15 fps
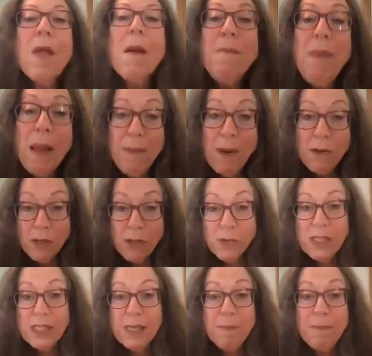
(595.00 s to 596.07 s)
my most
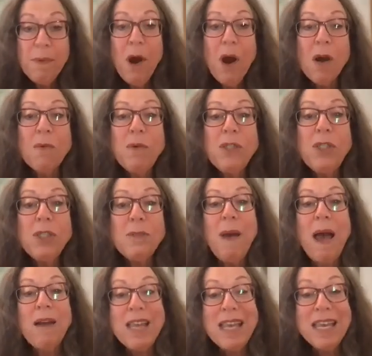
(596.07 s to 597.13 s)
recent book, which is
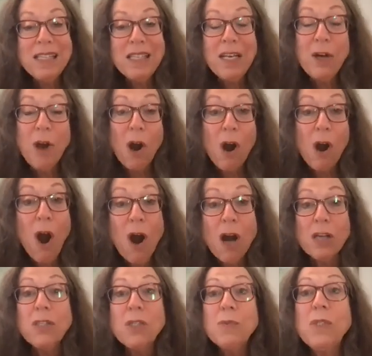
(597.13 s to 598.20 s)
about healing our
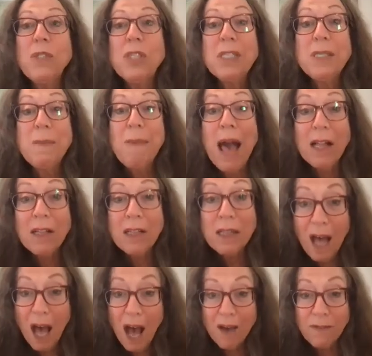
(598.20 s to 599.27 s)
hearts, which is about
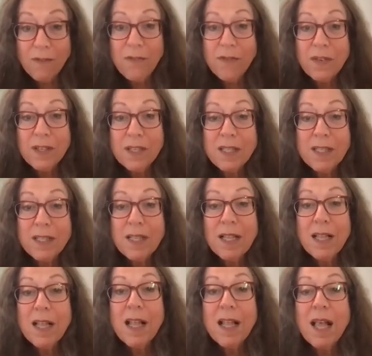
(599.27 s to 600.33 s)
love,
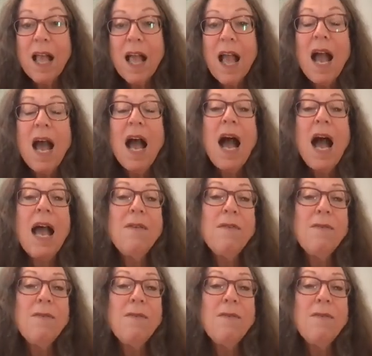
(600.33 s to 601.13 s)
I